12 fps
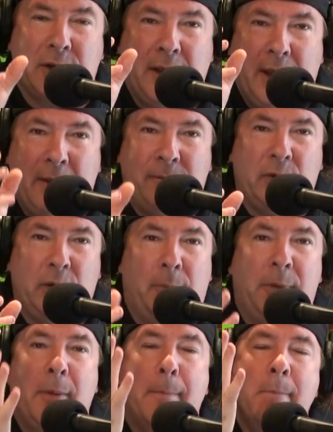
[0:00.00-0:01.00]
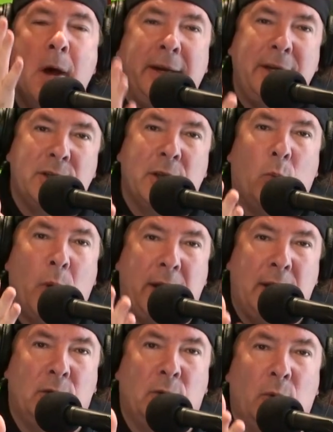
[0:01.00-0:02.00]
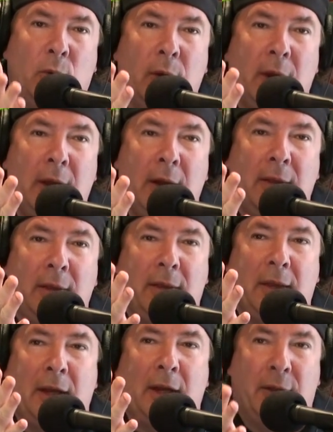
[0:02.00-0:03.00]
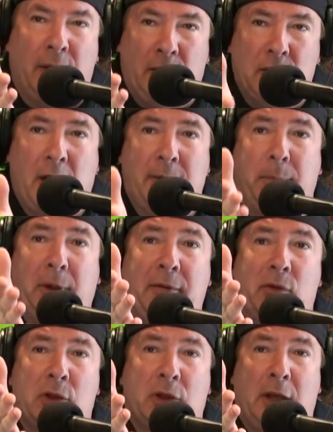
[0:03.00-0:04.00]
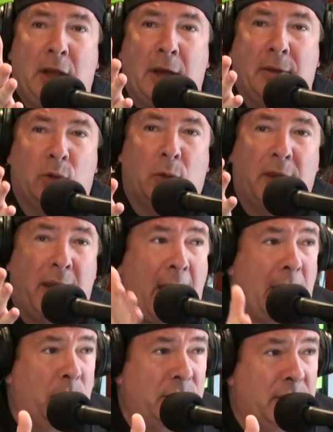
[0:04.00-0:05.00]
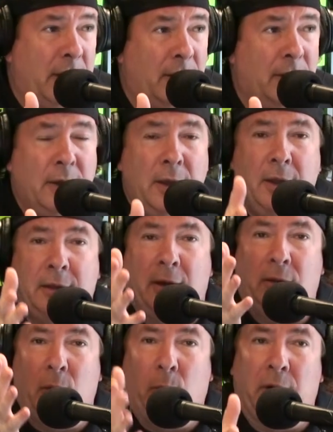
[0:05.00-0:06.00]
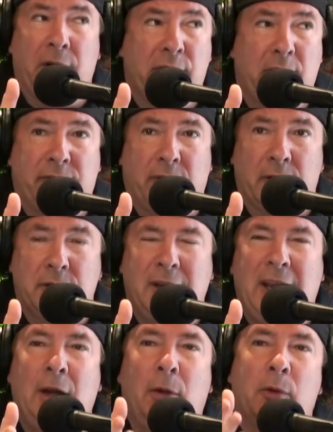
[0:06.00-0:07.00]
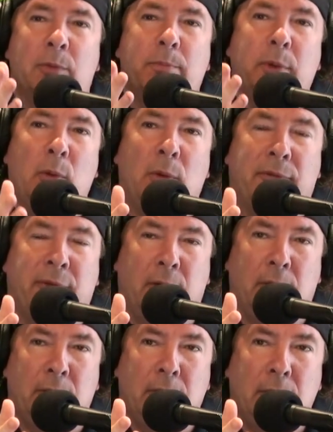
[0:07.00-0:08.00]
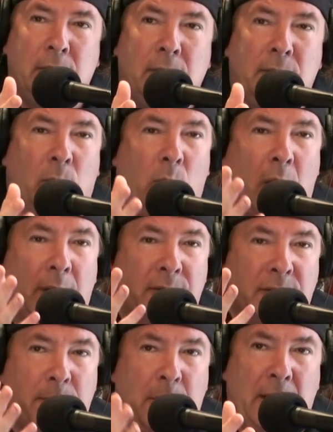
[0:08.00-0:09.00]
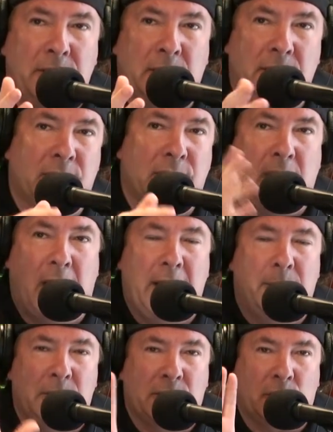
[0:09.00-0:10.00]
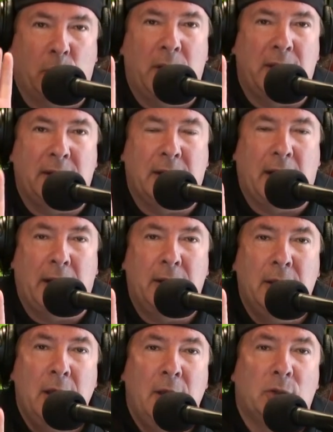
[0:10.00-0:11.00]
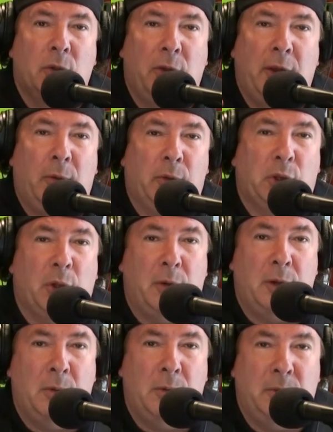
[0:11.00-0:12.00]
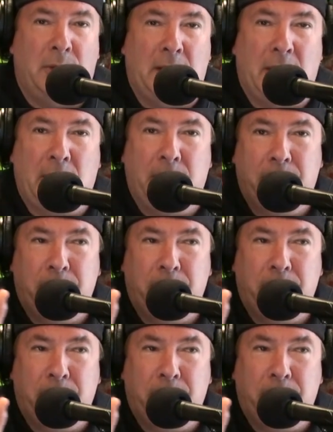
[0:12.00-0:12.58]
the emphasis. I mean, the monies that went into the, and this, I believe this is the sort of the aqua center that we're going to see first. It looks beautiful. The water's amazing. The sky, I mean, this is the way they did it. So they'll show you the